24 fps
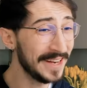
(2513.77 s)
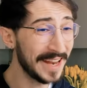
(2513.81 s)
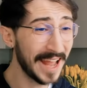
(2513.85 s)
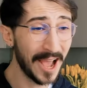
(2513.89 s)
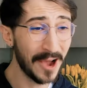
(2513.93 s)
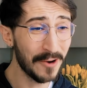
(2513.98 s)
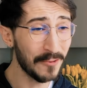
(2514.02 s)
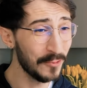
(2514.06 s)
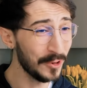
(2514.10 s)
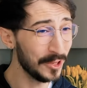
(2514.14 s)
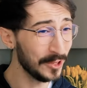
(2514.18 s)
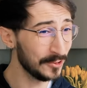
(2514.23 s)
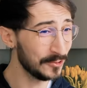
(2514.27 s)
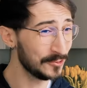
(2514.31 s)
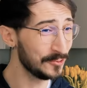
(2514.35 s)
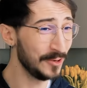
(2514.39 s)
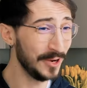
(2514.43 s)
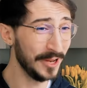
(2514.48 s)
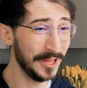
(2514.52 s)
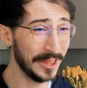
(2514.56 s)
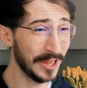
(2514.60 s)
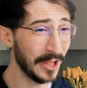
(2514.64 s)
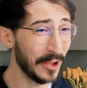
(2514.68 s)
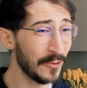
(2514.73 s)
now we don't
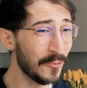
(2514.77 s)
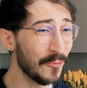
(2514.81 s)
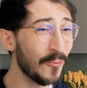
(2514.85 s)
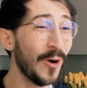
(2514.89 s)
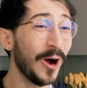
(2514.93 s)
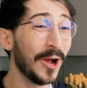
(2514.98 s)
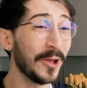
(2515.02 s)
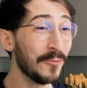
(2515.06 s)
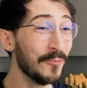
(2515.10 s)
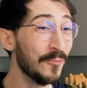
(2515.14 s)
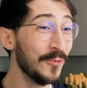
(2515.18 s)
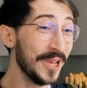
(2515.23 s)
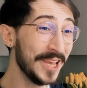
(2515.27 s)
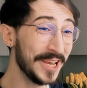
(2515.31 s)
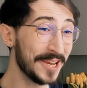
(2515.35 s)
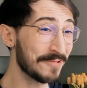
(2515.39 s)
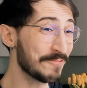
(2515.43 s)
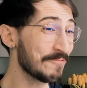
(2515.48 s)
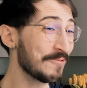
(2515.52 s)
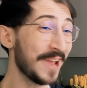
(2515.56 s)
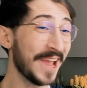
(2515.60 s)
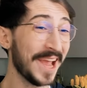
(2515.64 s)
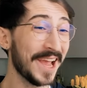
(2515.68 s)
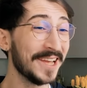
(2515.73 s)
really know why we
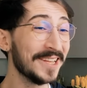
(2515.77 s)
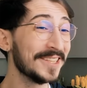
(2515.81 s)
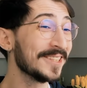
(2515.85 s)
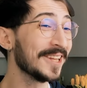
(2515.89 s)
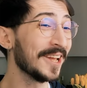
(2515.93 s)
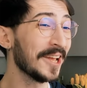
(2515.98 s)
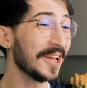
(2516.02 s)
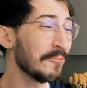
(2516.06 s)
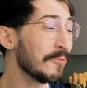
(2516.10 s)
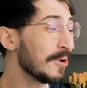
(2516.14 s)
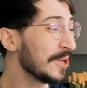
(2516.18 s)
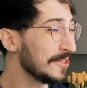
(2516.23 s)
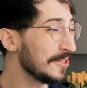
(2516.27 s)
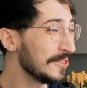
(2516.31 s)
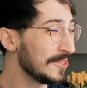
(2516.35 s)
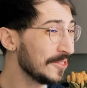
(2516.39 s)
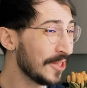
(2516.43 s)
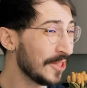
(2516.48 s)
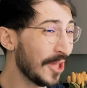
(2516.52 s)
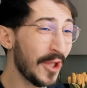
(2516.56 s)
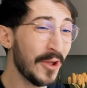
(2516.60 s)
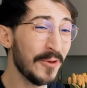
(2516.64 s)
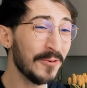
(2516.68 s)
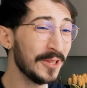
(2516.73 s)
create. Like we
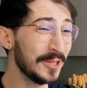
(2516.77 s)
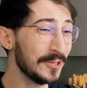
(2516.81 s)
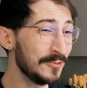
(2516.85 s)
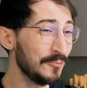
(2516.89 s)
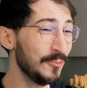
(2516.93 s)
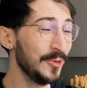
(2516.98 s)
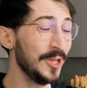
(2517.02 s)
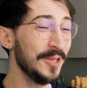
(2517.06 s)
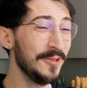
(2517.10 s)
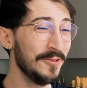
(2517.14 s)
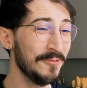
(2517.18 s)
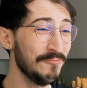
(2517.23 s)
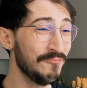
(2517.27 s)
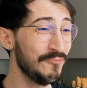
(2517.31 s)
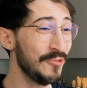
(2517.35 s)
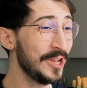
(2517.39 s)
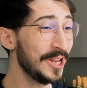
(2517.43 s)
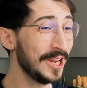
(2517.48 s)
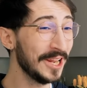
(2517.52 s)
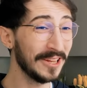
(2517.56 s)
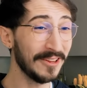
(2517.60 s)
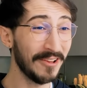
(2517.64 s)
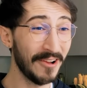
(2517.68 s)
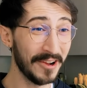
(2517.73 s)
know that we
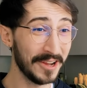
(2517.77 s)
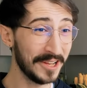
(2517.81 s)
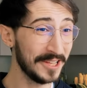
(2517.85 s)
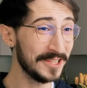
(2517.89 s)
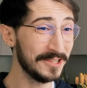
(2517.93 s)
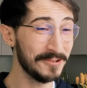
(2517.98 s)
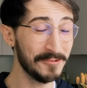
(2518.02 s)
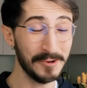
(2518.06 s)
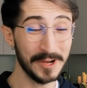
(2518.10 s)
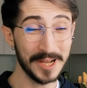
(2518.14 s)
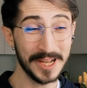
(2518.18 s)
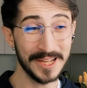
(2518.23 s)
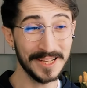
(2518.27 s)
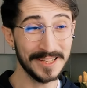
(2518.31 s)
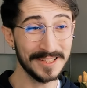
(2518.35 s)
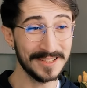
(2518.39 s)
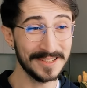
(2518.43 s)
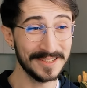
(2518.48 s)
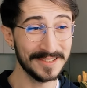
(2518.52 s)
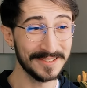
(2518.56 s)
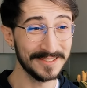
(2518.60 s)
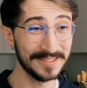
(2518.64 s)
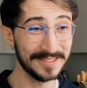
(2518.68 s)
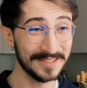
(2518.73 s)
really like doing it.
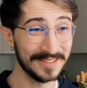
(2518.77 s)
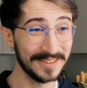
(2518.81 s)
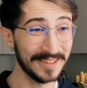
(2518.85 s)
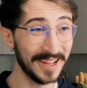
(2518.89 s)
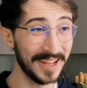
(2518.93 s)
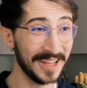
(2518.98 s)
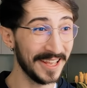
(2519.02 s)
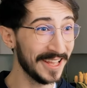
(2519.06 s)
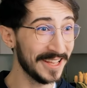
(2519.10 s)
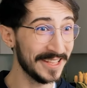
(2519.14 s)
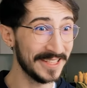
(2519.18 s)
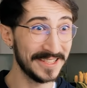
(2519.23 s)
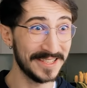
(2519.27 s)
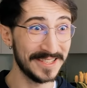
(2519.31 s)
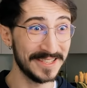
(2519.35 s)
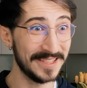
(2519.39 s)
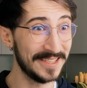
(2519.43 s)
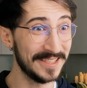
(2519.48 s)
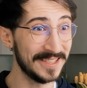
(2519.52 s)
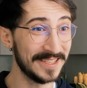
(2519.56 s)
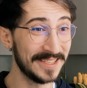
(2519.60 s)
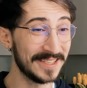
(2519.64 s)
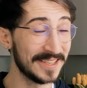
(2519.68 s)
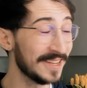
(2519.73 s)
Like it's